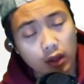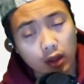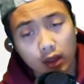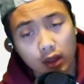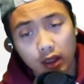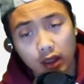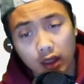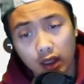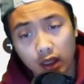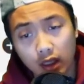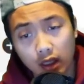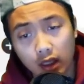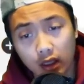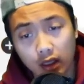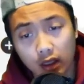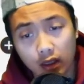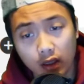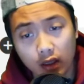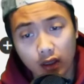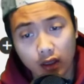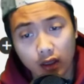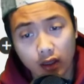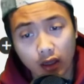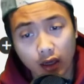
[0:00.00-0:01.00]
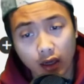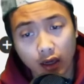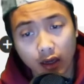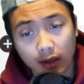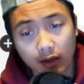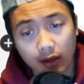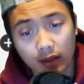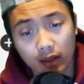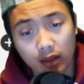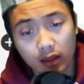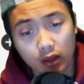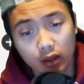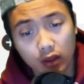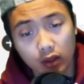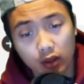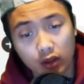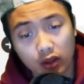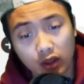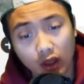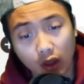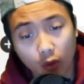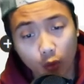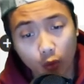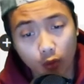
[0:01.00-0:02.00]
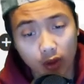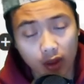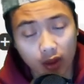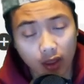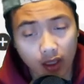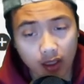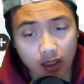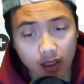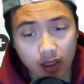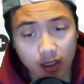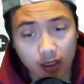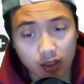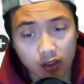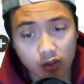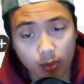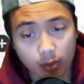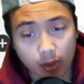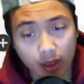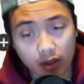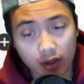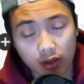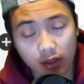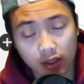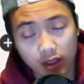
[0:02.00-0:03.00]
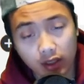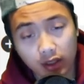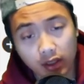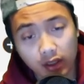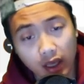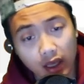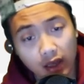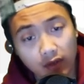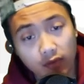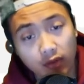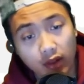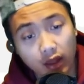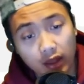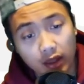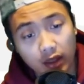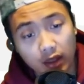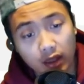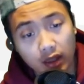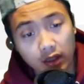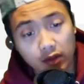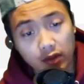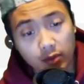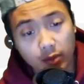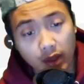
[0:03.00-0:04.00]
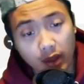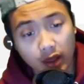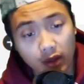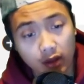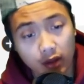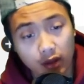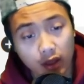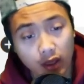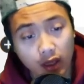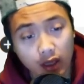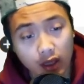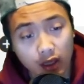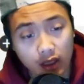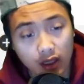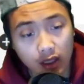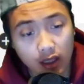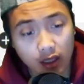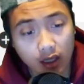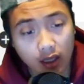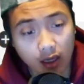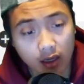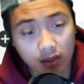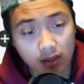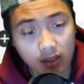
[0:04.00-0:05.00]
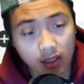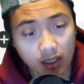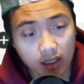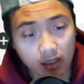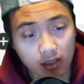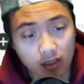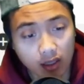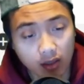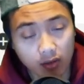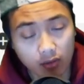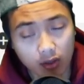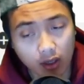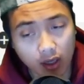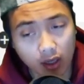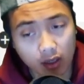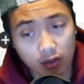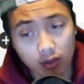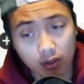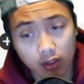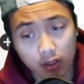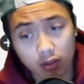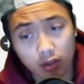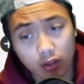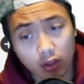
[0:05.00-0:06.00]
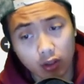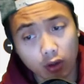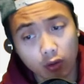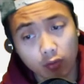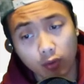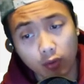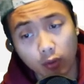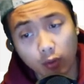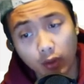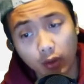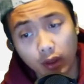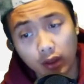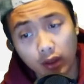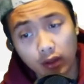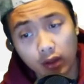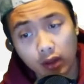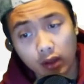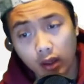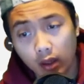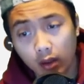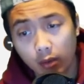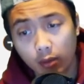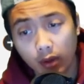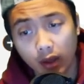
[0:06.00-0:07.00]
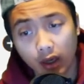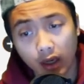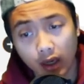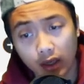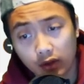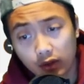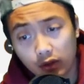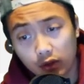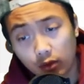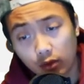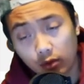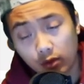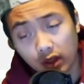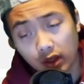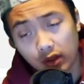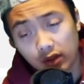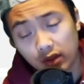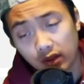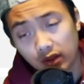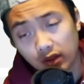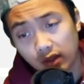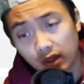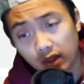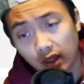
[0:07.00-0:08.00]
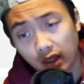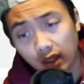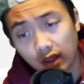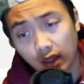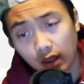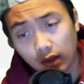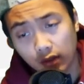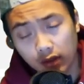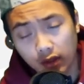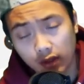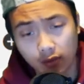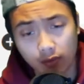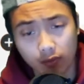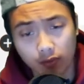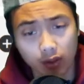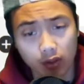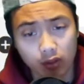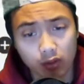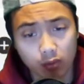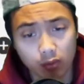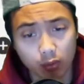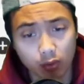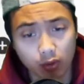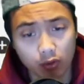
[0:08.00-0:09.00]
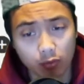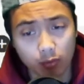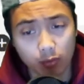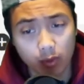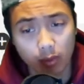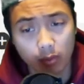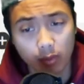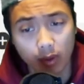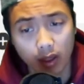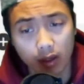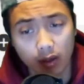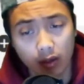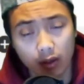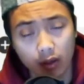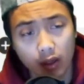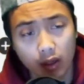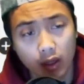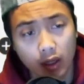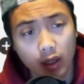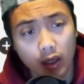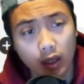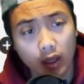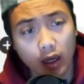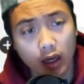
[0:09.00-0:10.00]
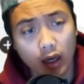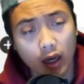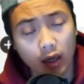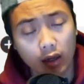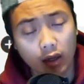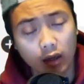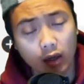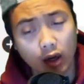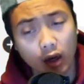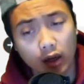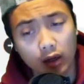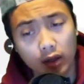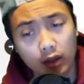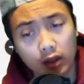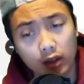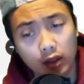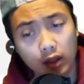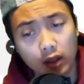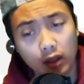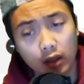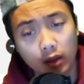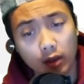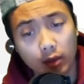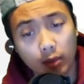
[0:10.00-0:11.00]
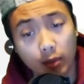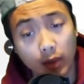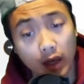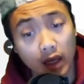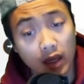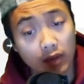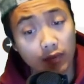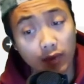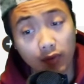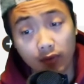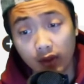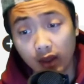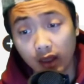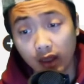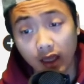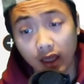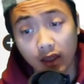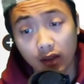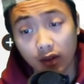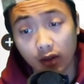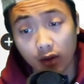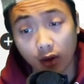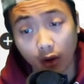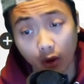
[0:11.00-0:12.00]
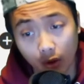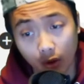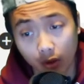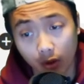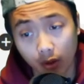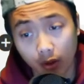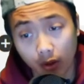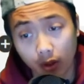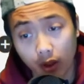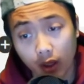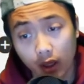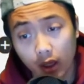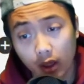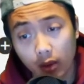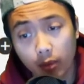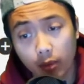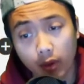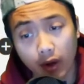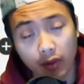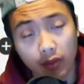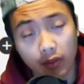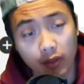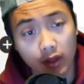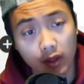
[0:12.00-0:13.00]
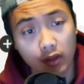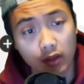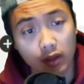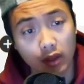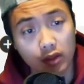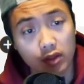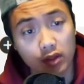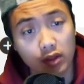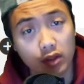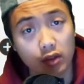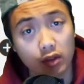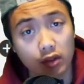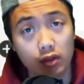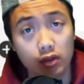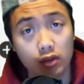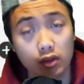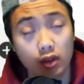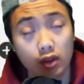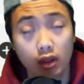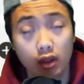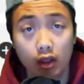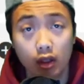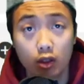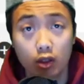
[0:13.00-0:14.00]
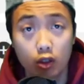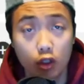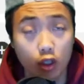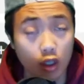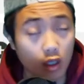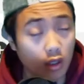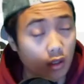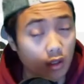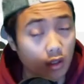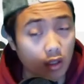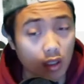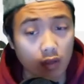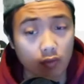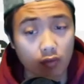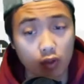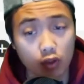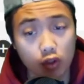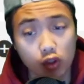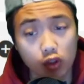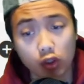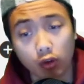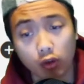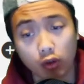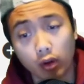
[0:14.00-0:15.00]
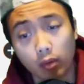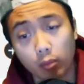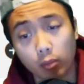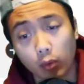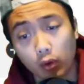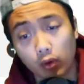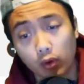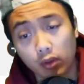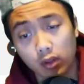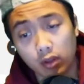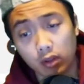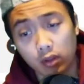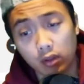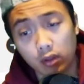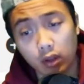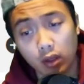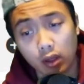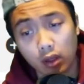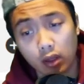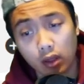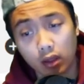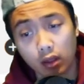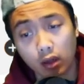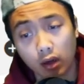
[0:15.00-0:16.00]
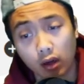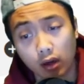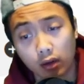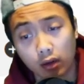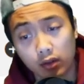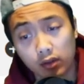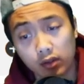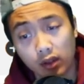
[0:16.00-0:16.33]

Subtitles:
He dealt with leg kicks better. He gave leg kicks better. He got a takedown. Conor didn't go one, but I assume Dustin's takedown defense would have been better. Conor might have even landed harder, but I think Dustin's chin even showed up more than Conor's.